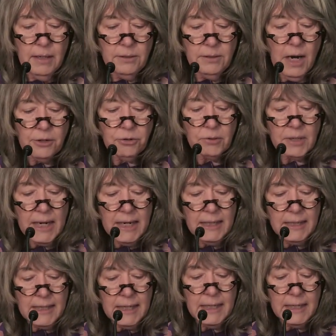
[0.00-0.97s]
Dr.
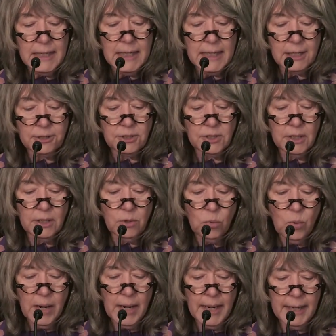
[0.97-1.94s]
King did this in a
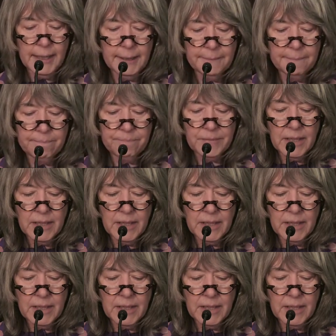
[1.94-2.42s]
way.